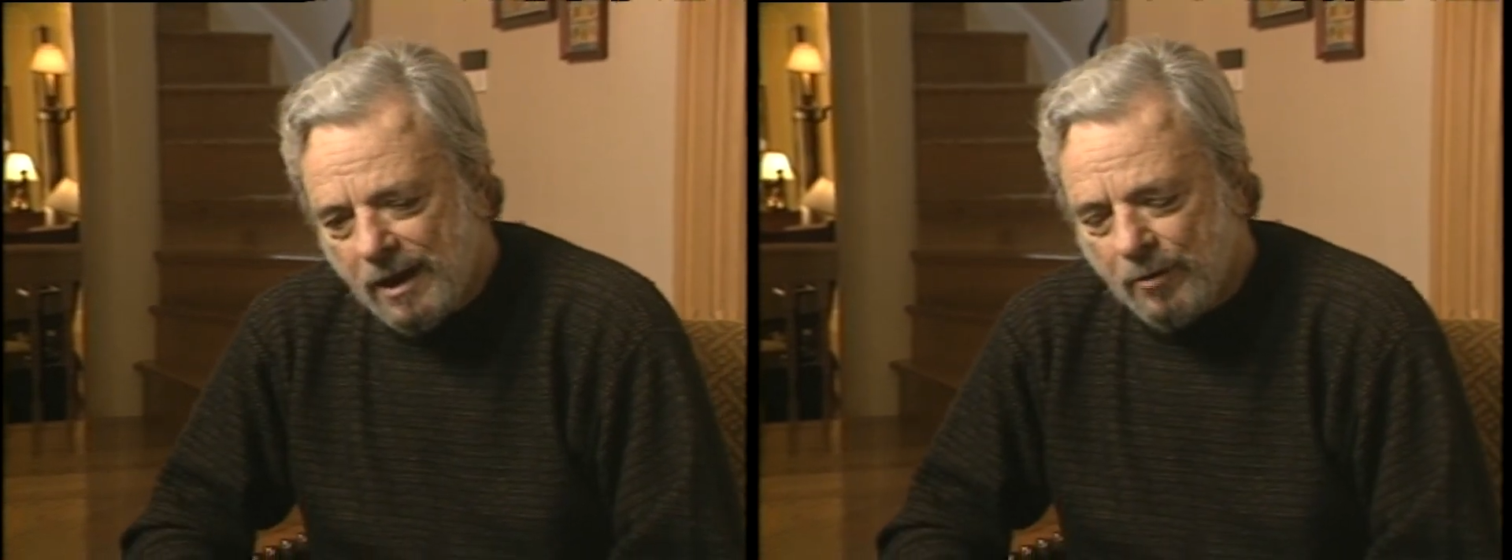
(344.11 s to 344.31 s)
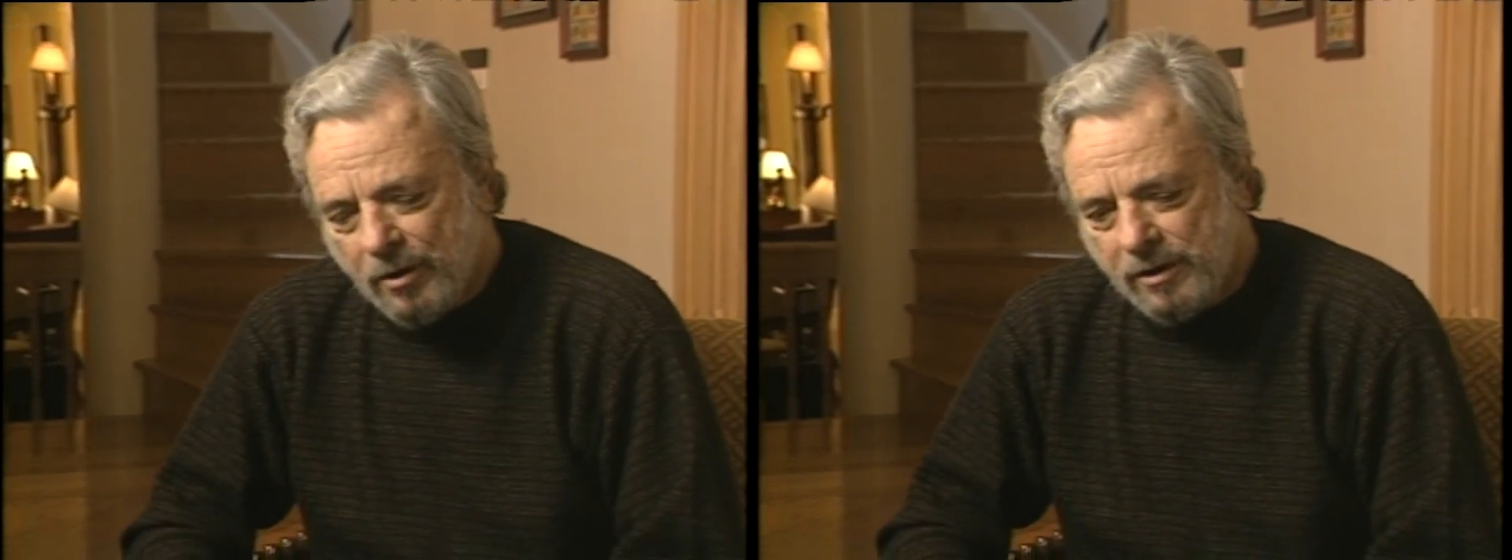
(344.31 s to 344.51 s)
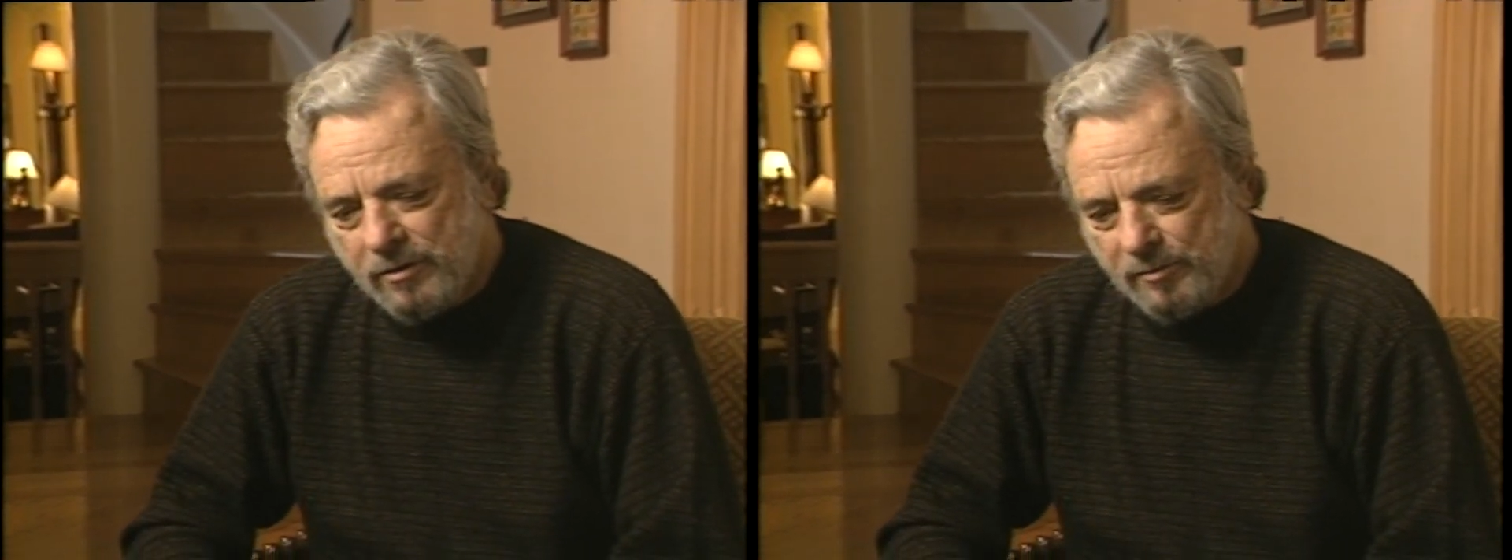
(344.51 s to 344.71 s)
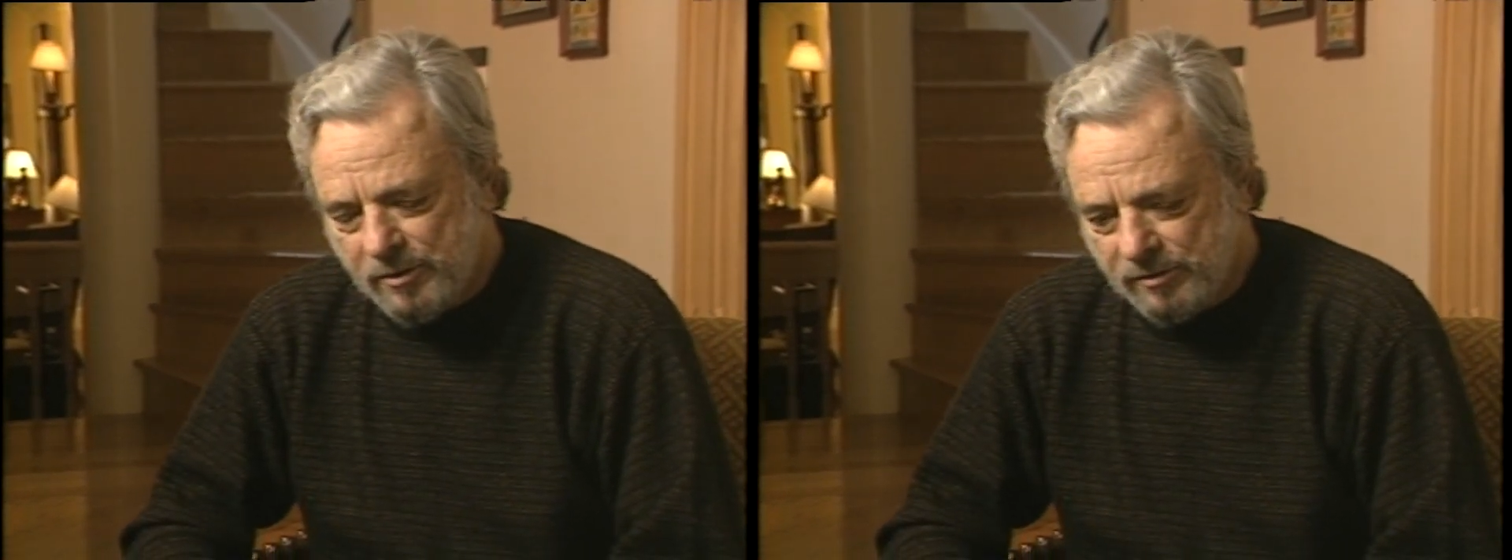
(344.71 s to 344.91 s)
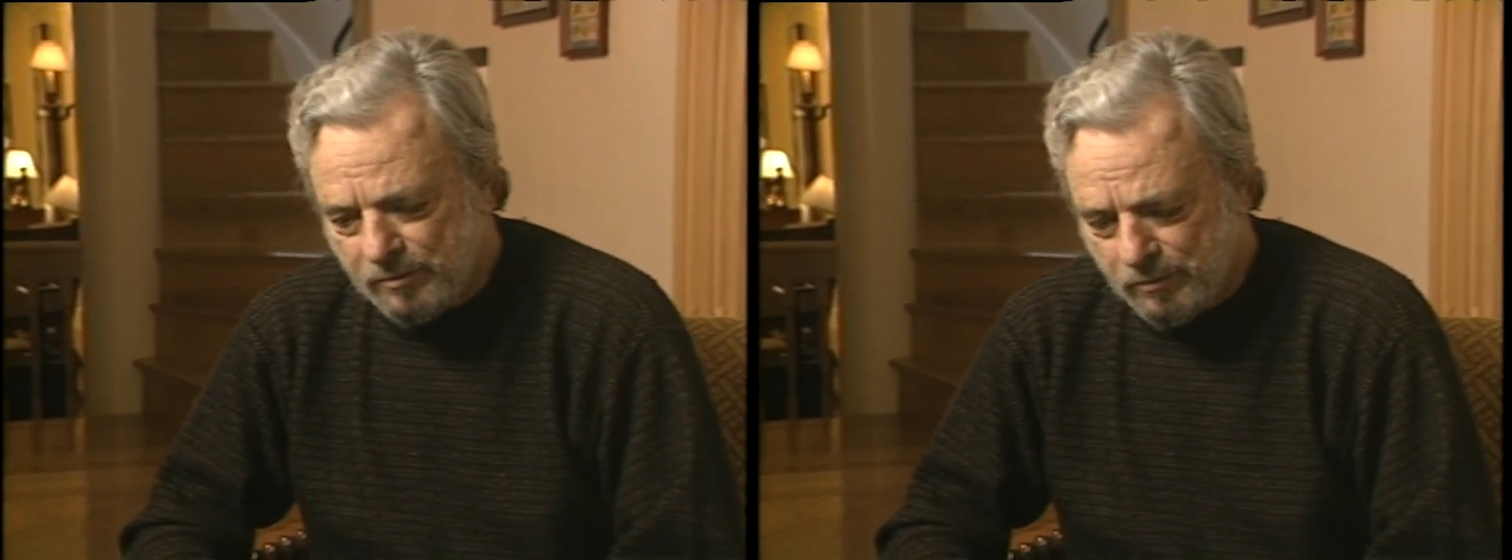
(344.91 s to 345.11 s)
I wanted to use
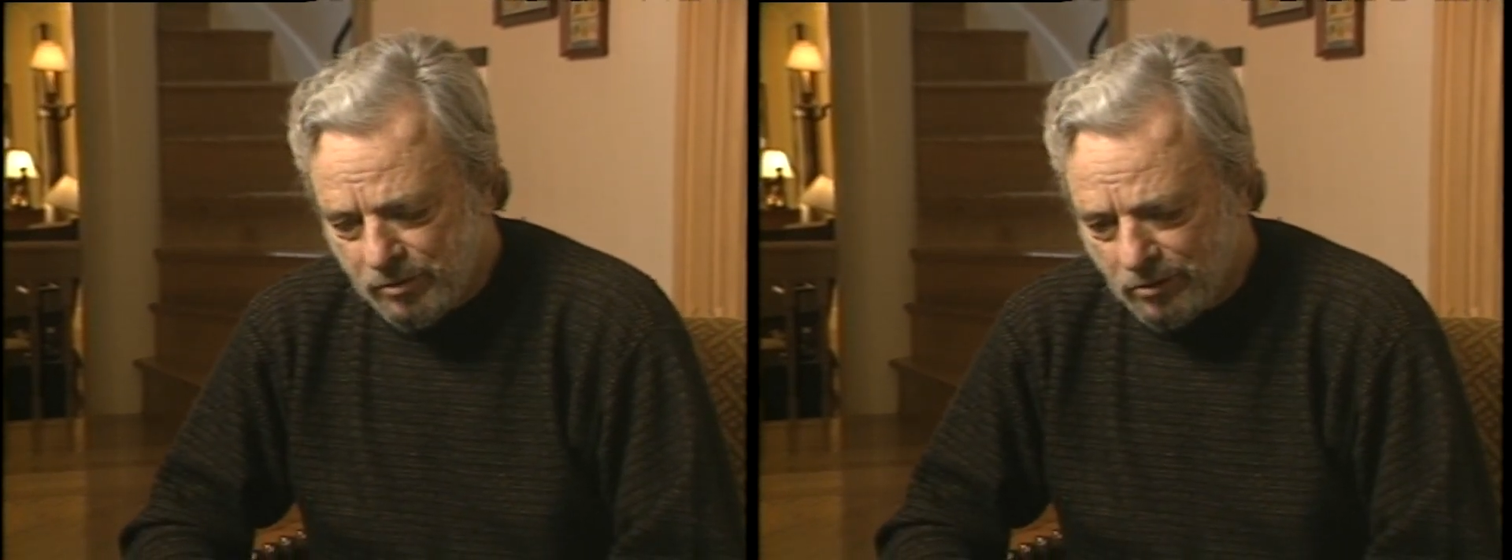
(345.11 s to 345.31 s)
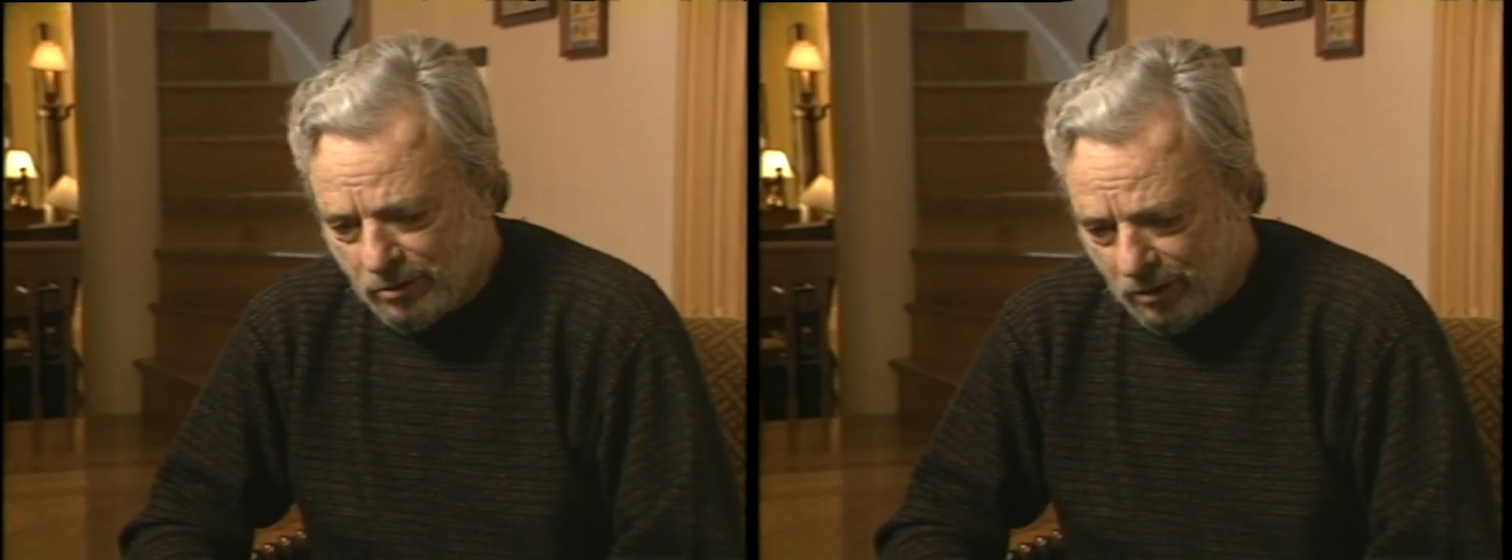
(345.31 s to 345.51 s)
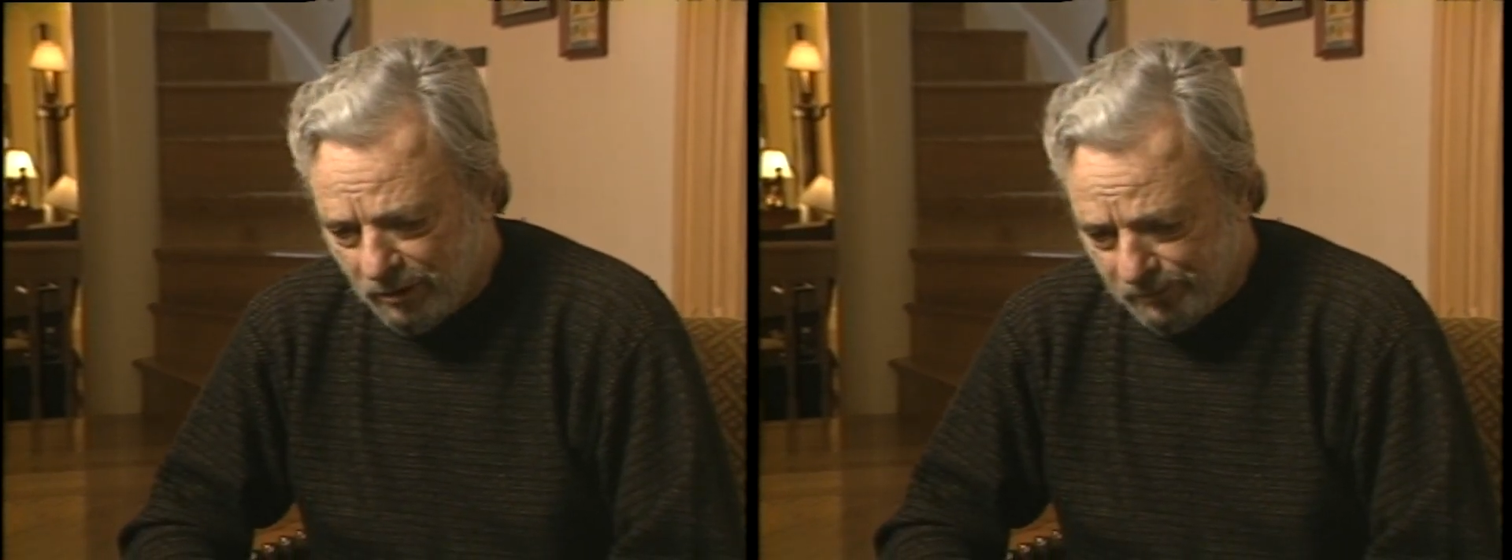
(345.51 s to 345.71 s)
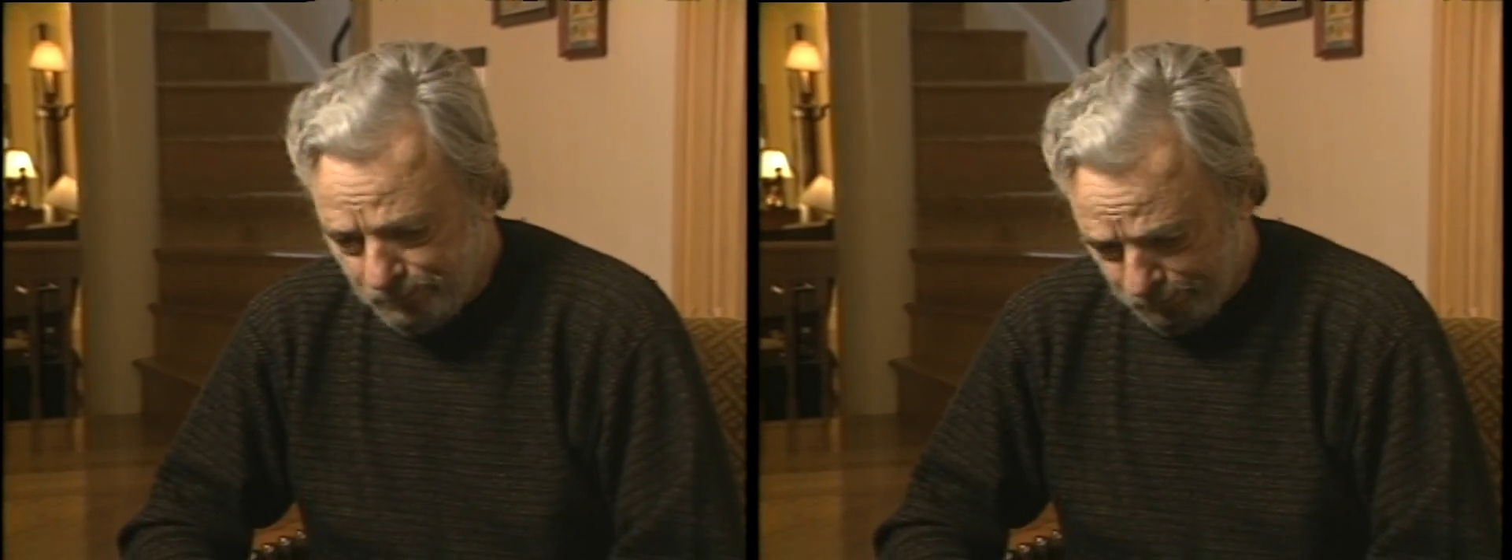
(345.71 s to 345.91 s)
bugle calls